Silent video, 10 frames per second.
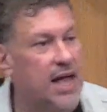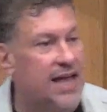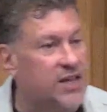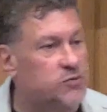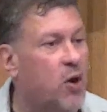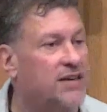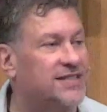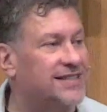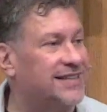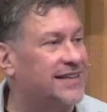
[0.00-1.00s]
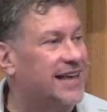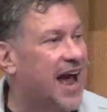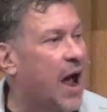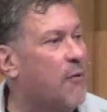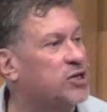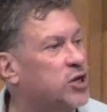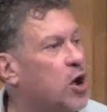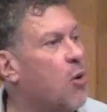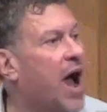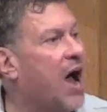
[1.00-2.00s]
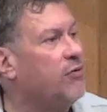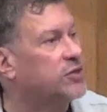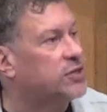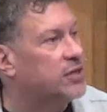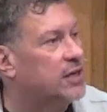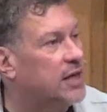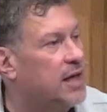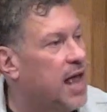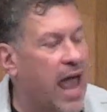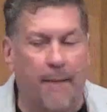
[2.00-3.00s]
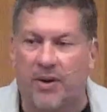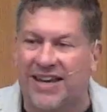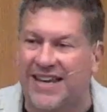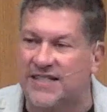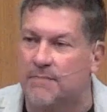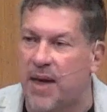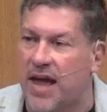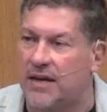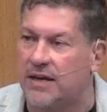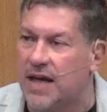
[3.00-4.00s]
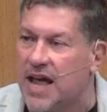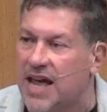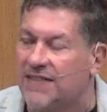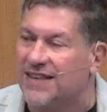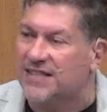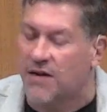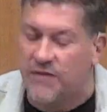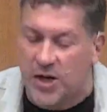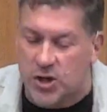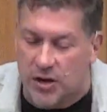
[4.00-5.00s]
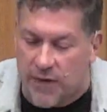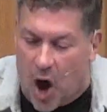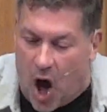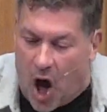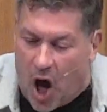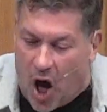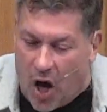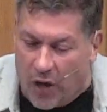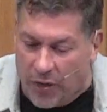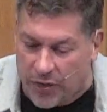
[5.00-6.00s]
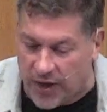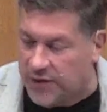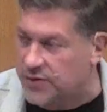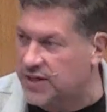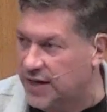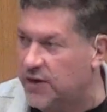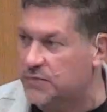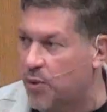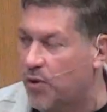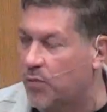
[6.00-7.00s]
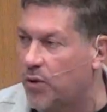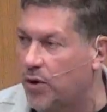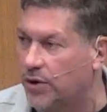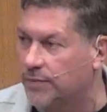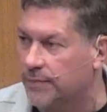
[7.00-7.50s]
His ways, I want you to go out and participate in the salvation of all things in this broken world.